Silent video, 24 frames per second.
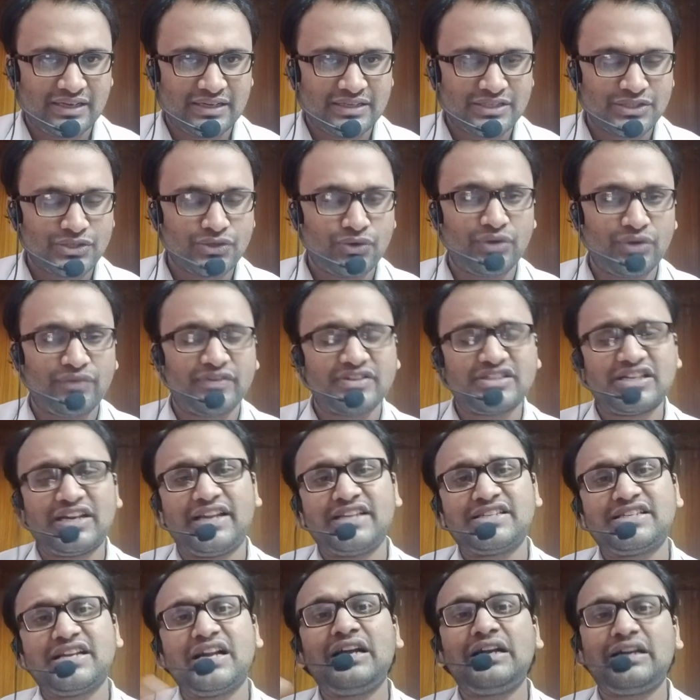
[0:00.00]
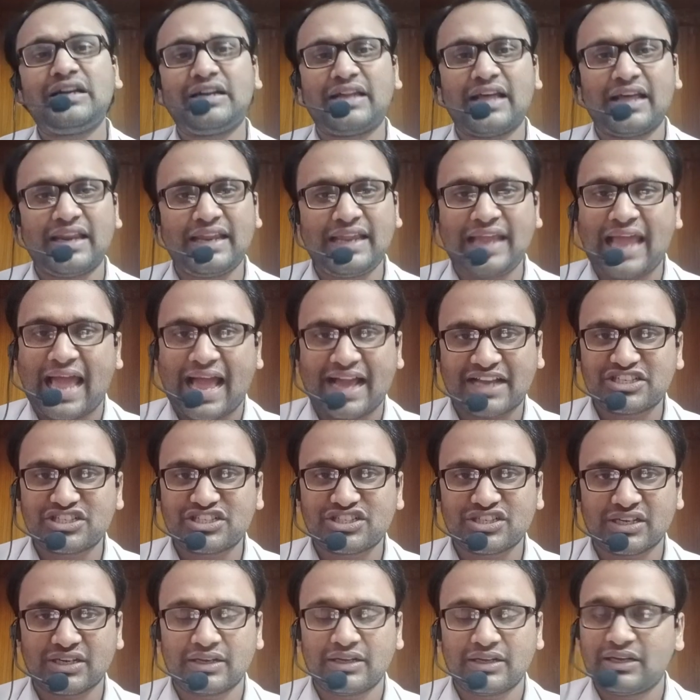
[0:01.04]
So it was a desultory
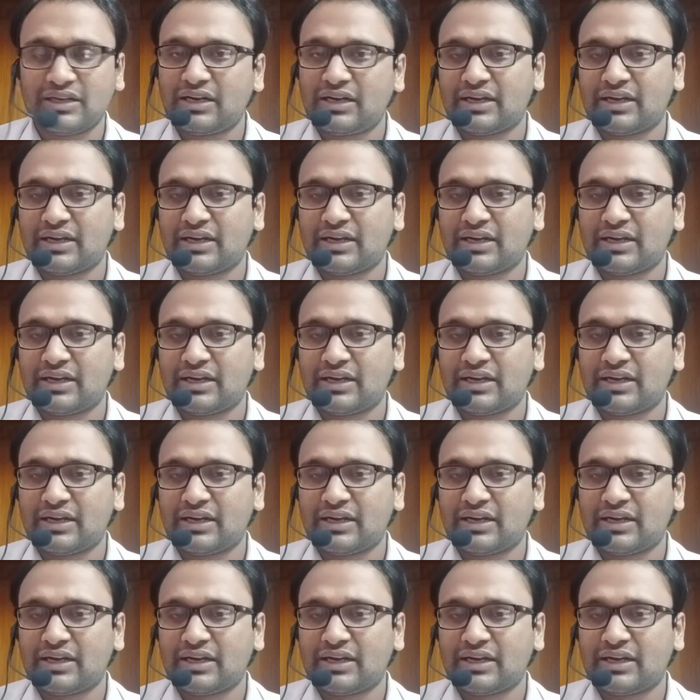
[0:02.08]
action.